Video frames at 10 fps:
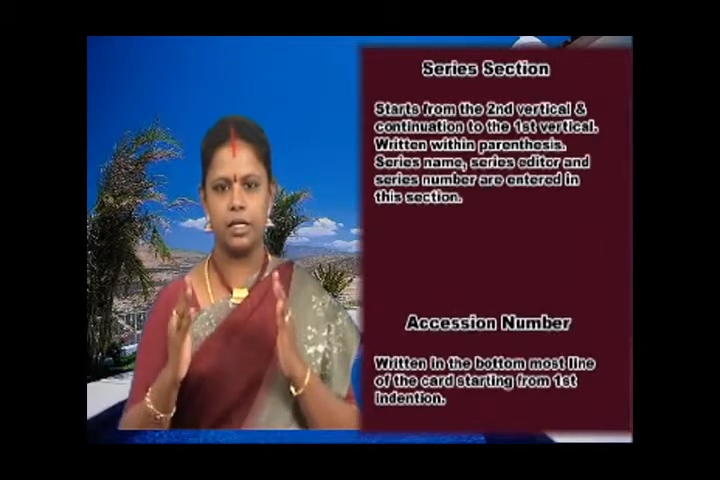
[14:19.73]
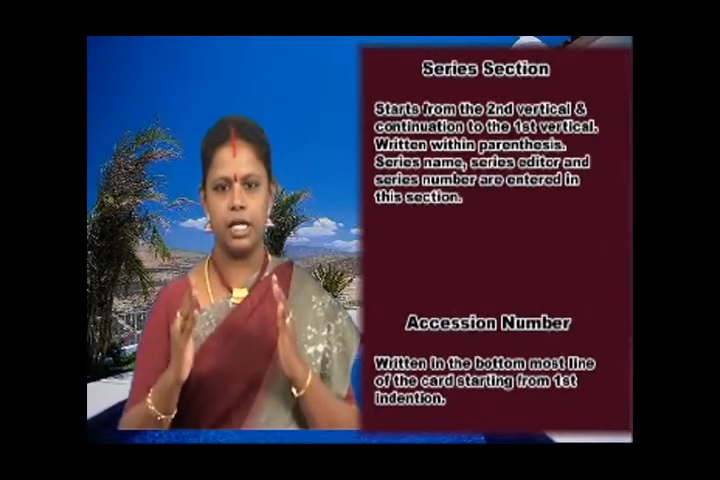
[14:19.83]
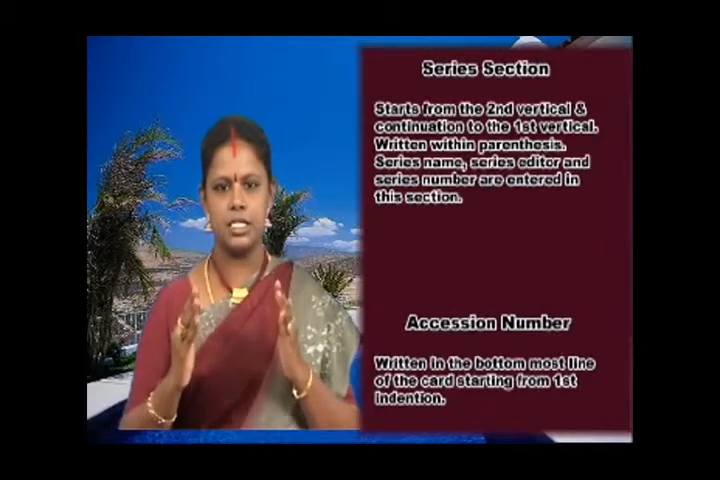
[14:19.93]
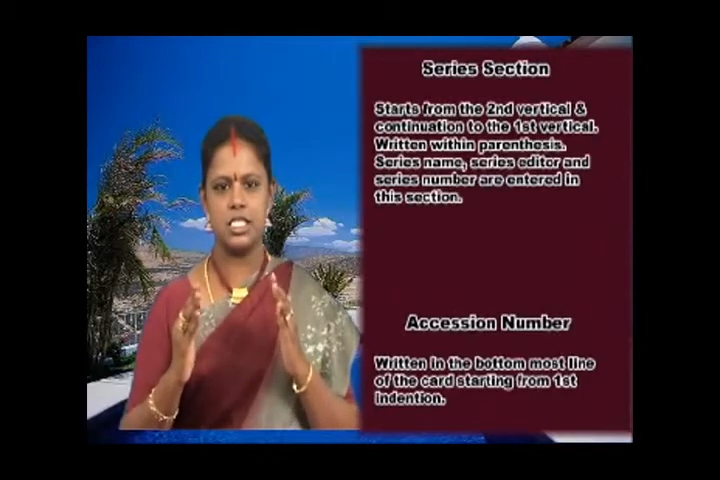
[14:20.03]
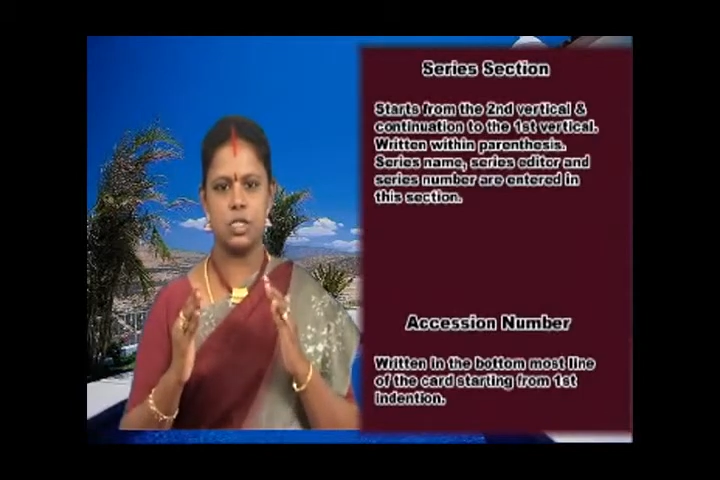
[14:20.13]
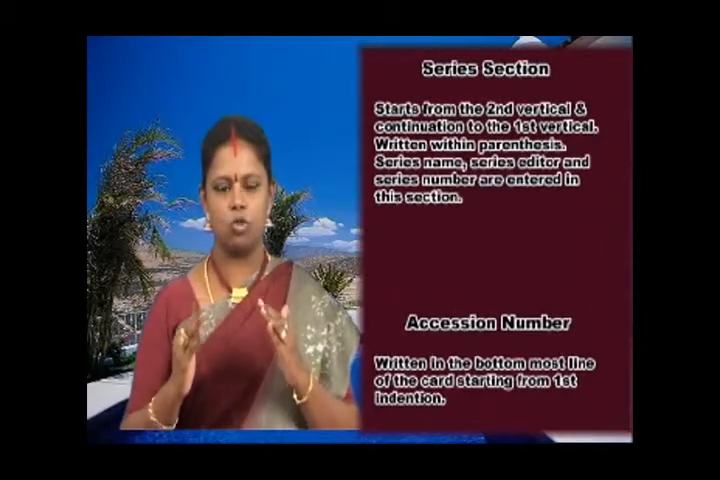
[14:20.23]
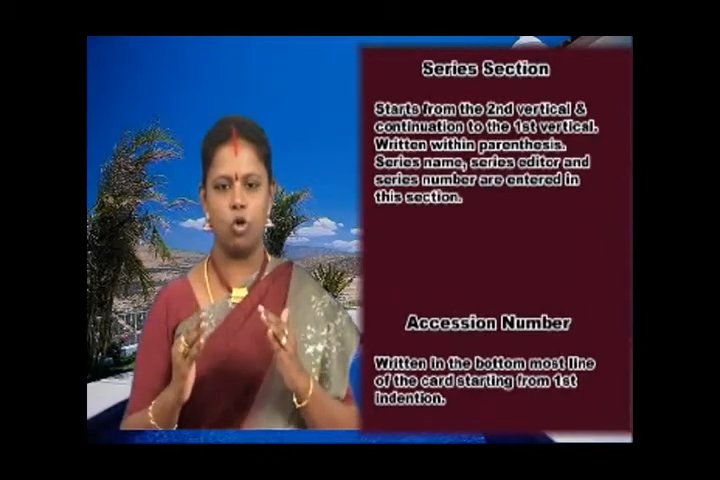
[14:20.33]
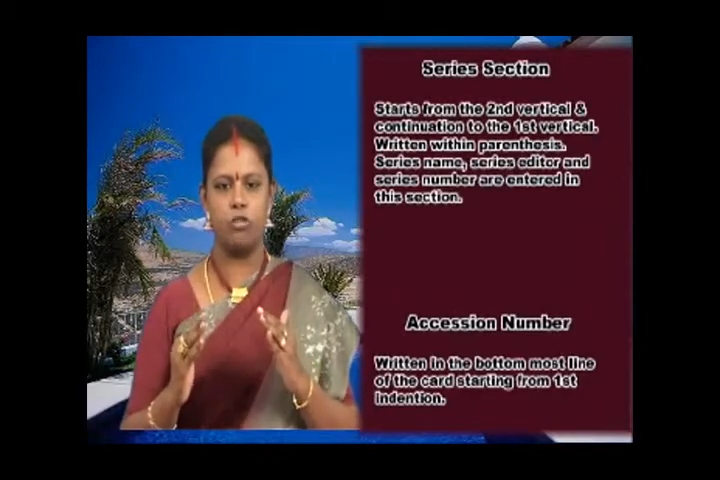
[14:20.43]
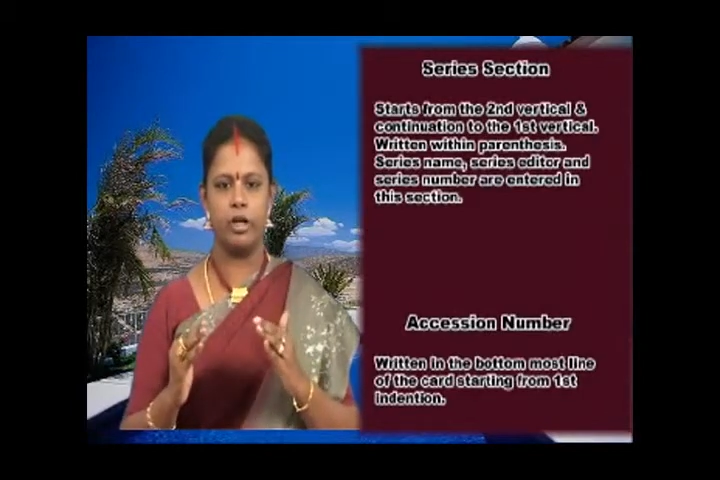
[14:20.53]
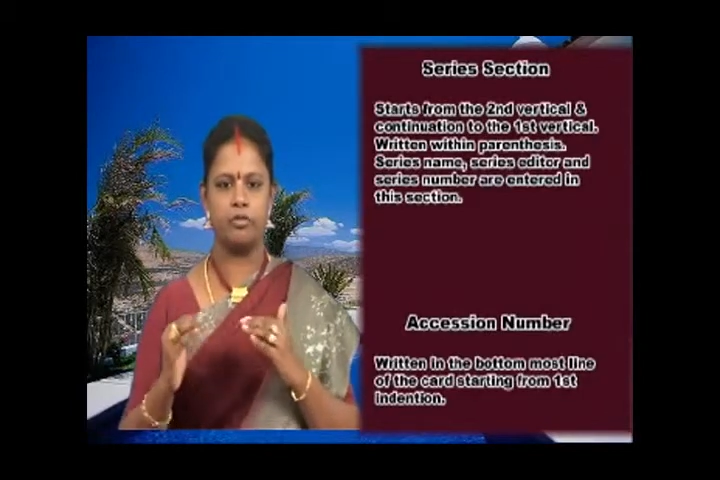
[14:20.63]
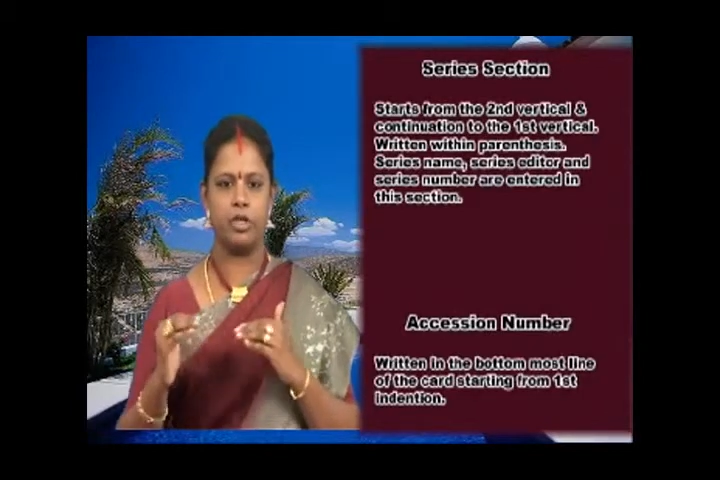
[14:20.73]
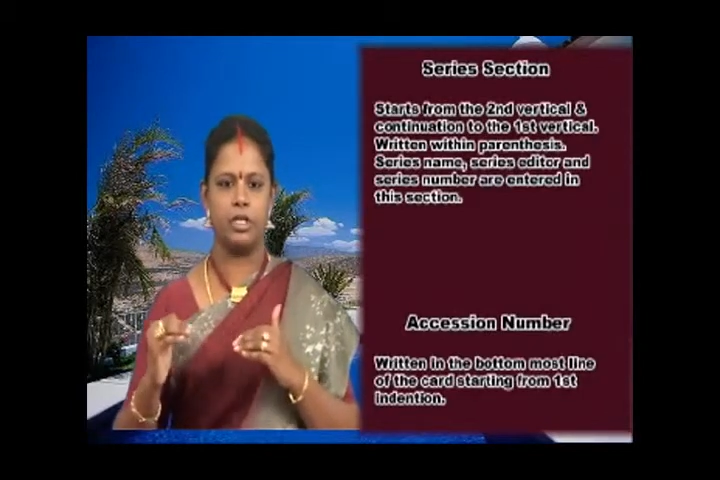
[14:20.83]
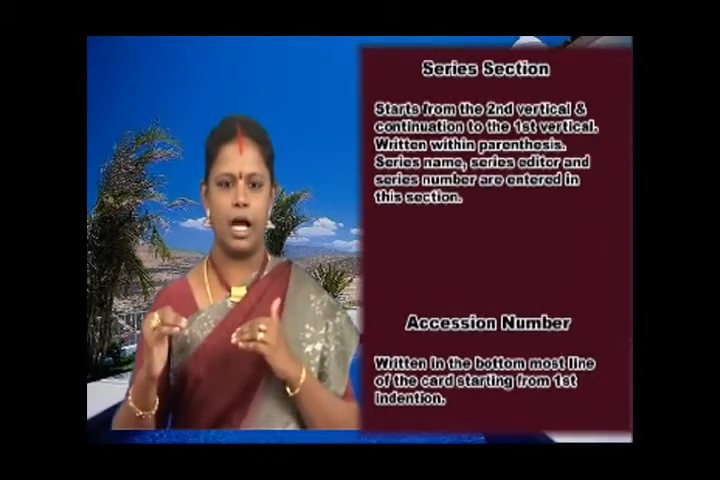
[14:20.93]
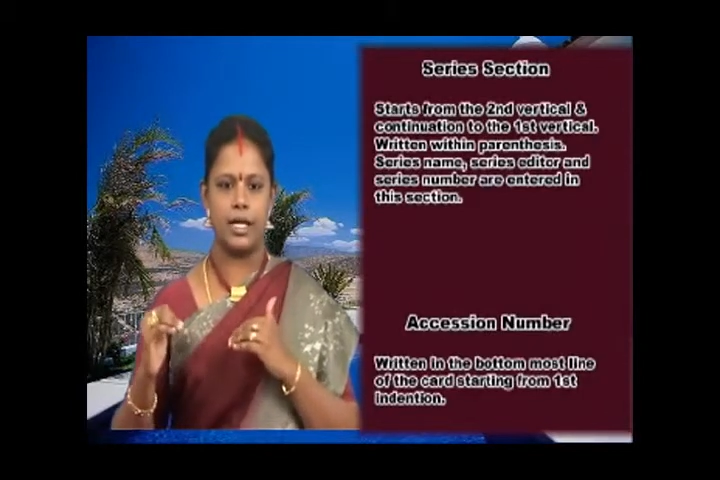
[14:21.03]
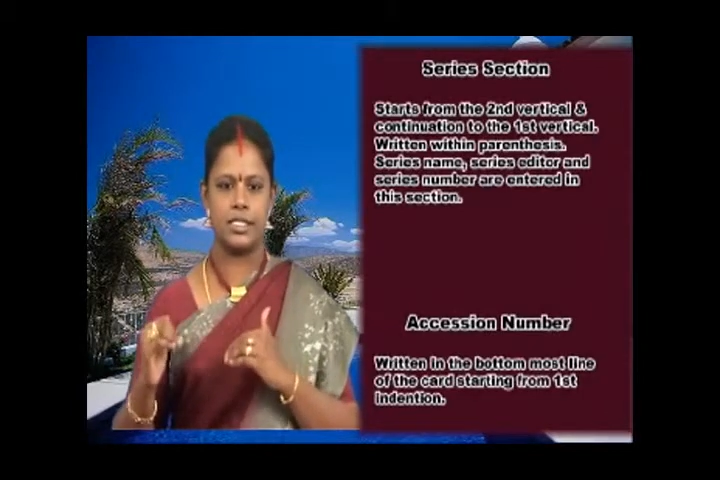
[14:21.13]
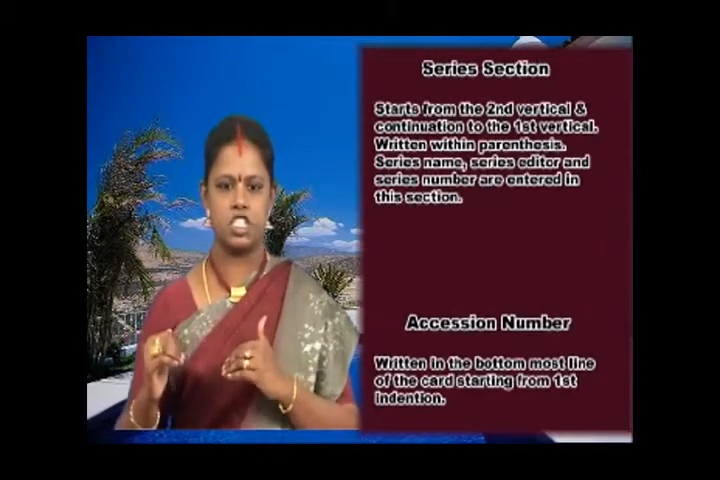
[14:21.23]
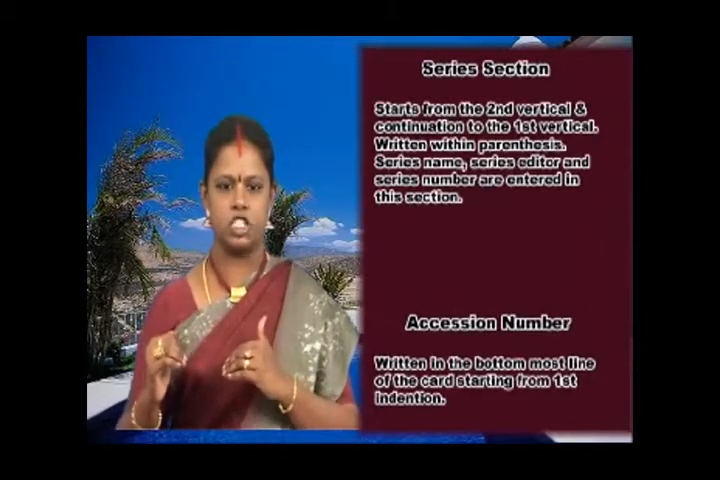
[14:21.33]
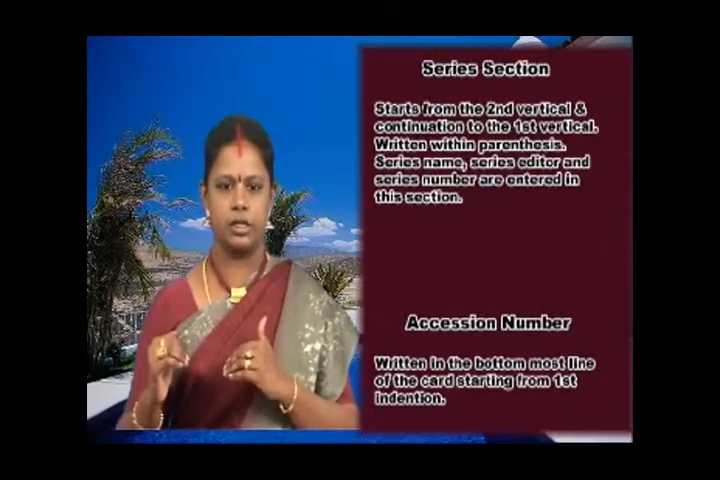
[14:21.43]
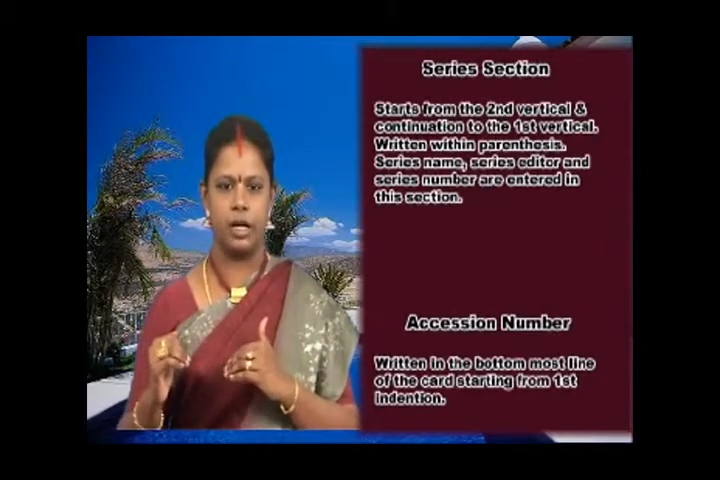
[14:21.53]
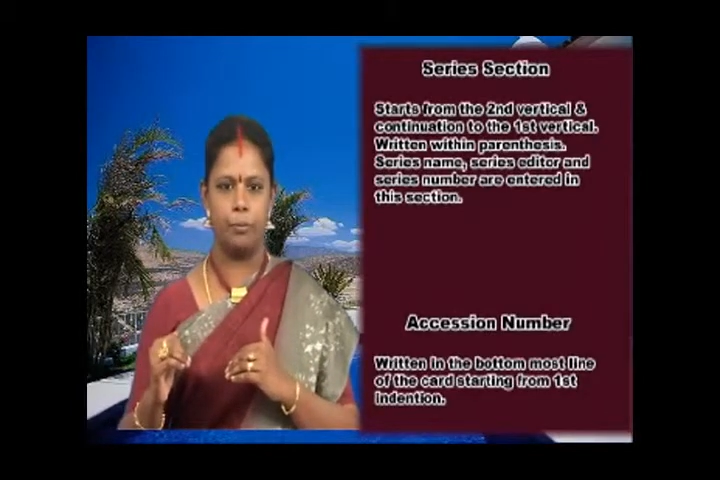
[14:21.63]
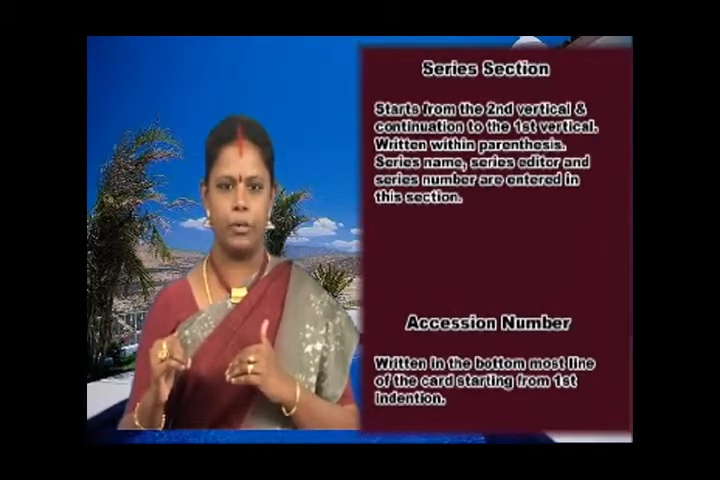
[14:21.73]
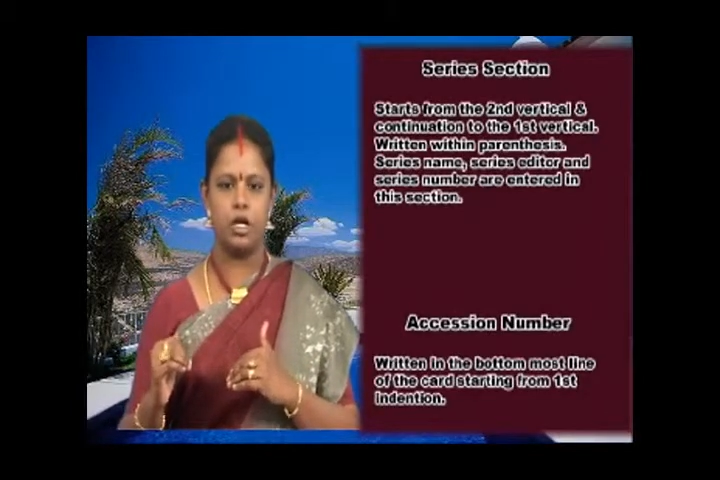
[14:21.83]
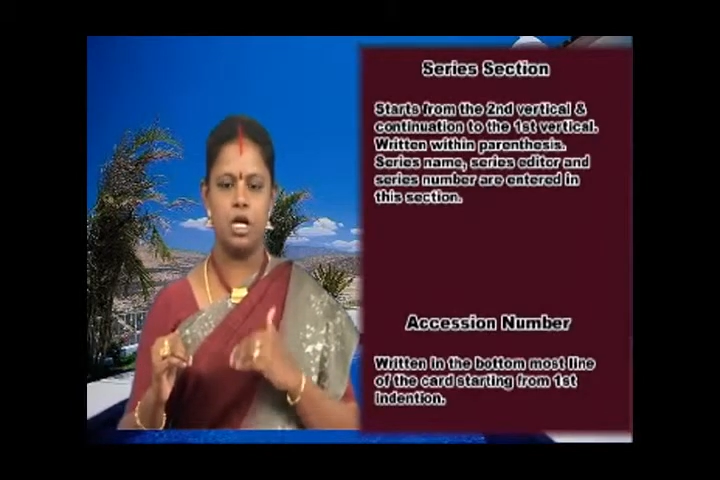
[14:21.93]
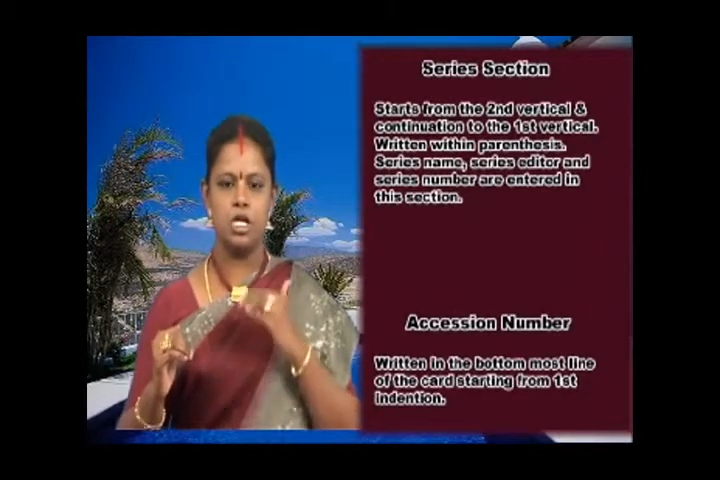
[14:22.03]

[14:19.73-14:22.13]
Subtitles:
gets over with the accession number.